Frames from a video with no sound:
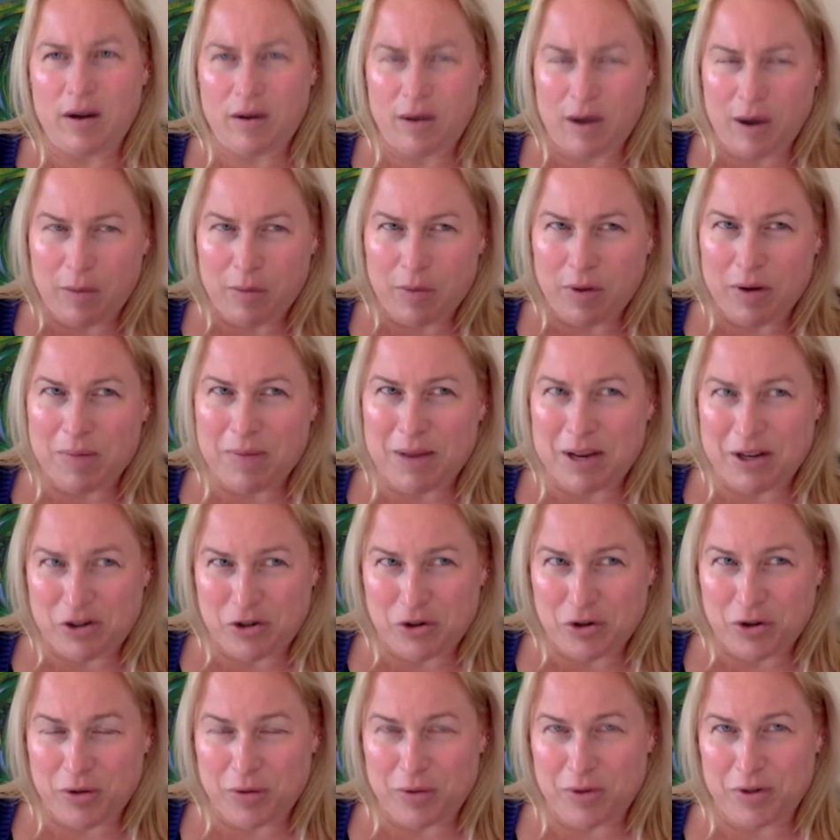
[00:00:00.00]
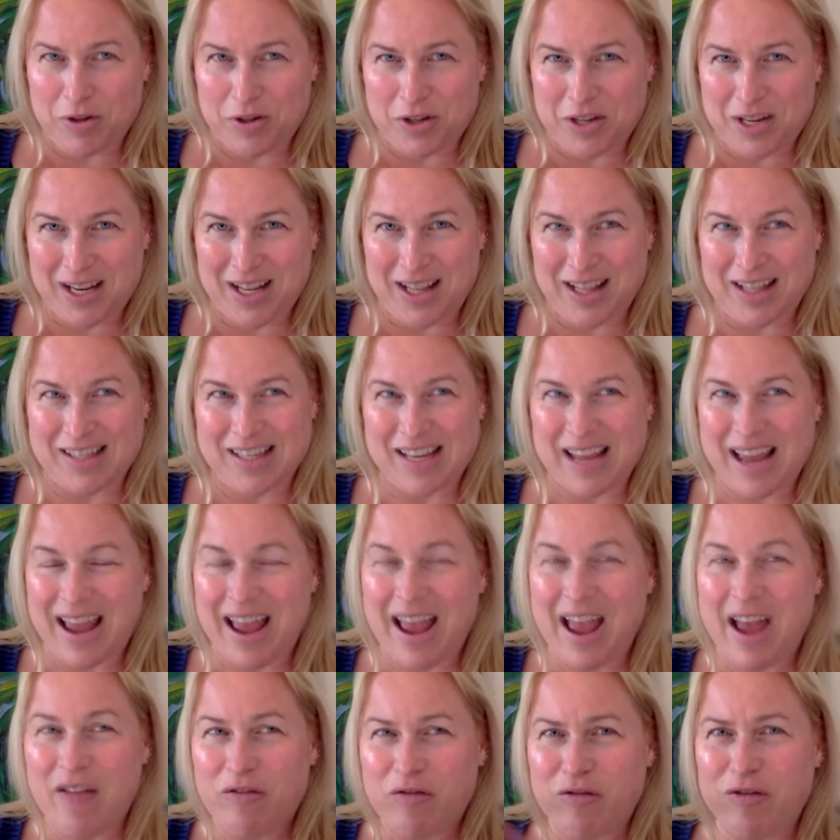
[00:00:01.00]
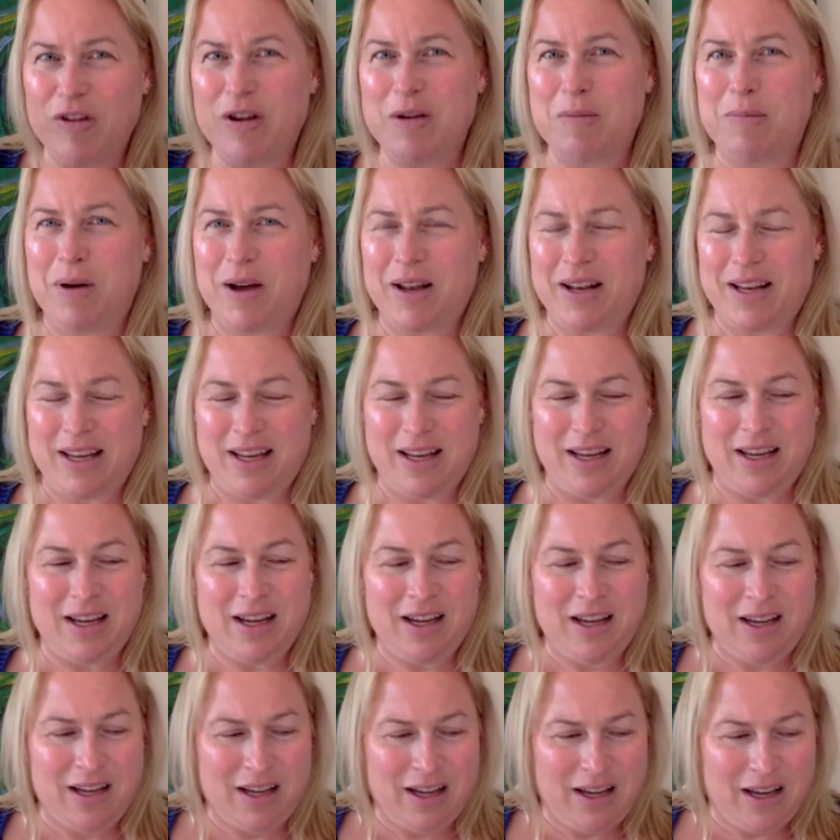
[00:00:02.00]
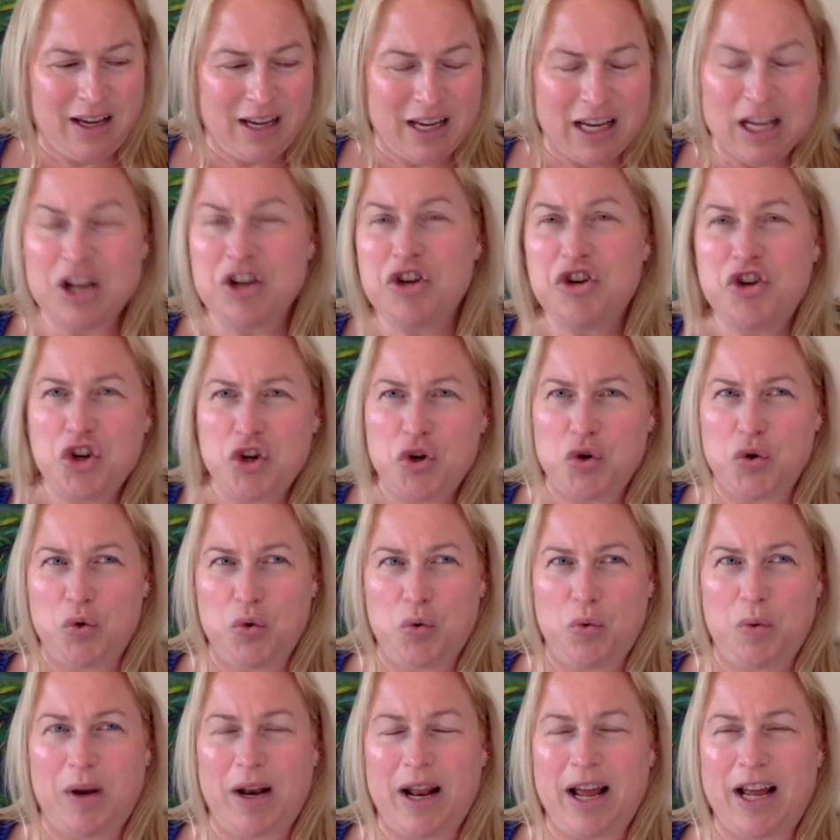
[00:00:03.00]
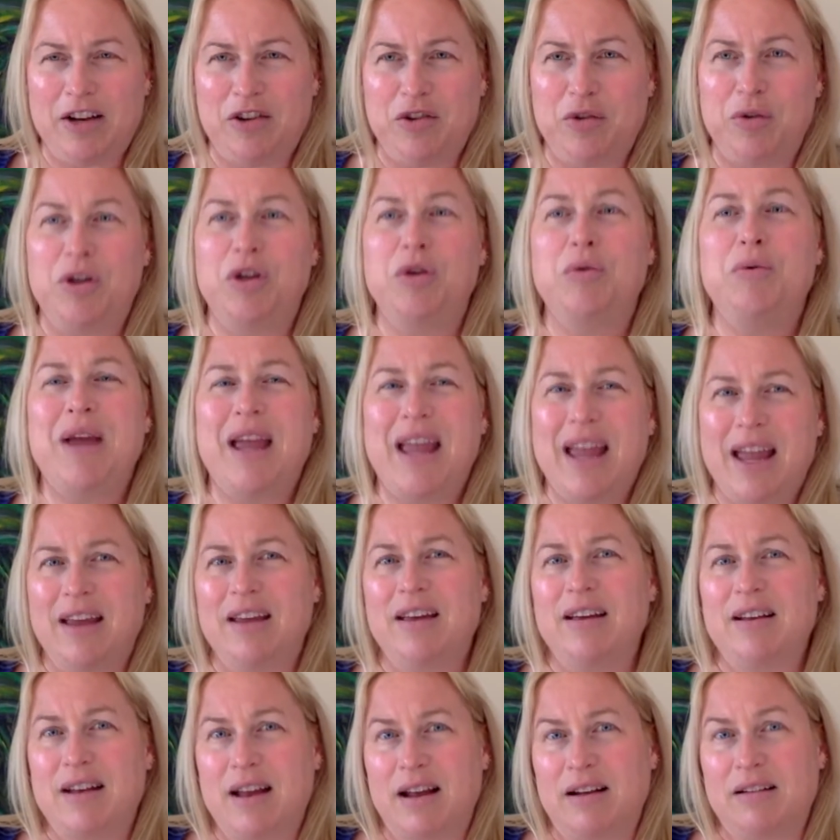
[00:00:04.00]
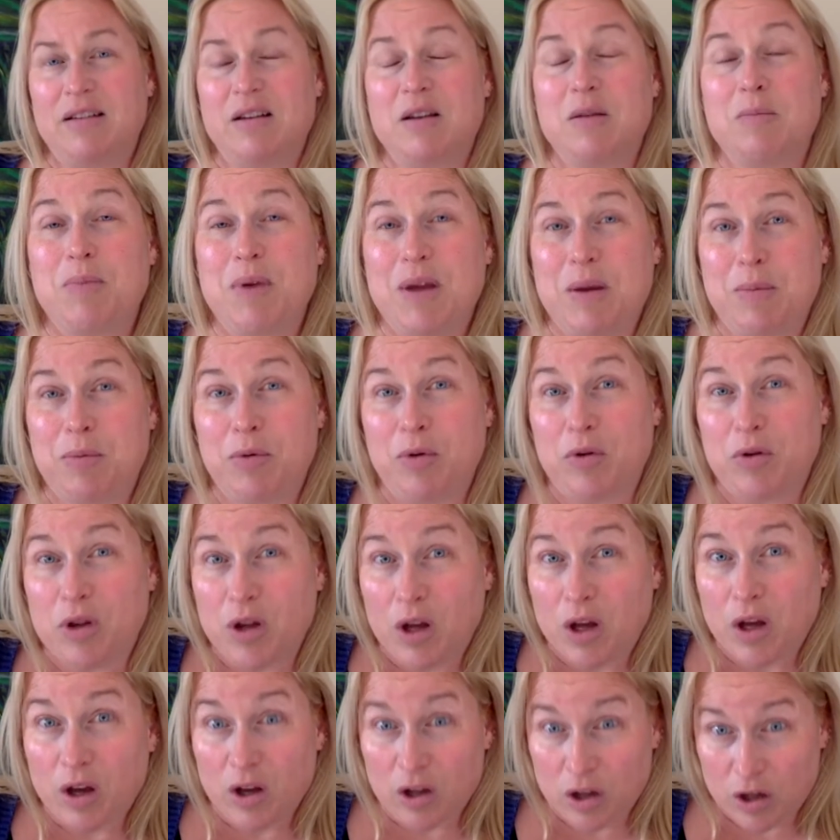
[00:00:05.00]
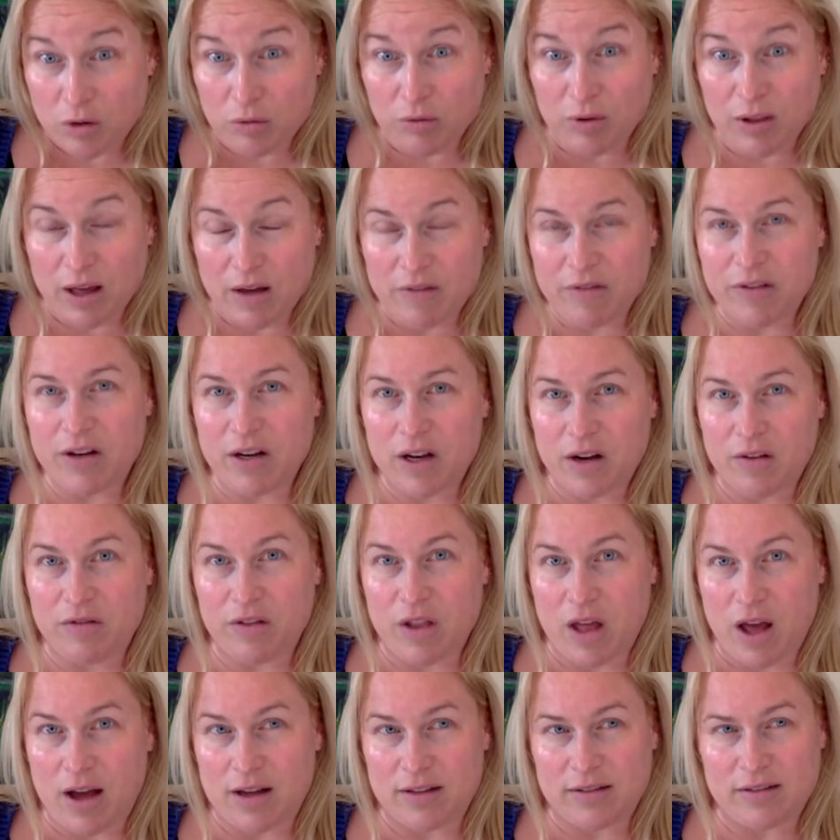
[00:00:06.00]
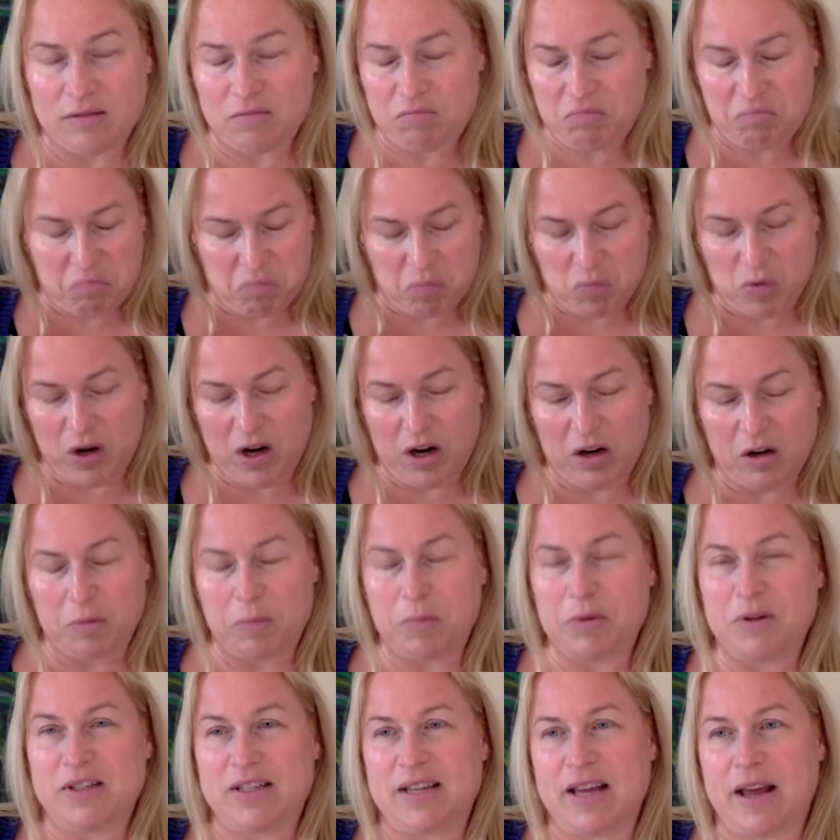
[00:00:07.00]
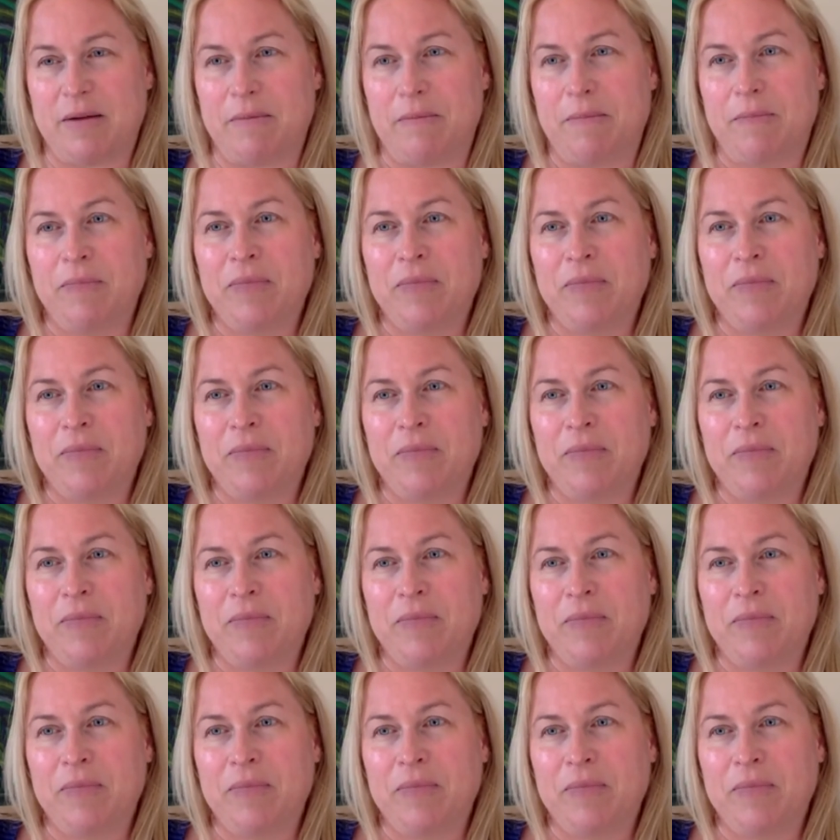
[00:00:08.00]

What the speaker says: I want to make sure you understand this. Everybody can do what I do. You can connect to the people you love and have lost, 100%.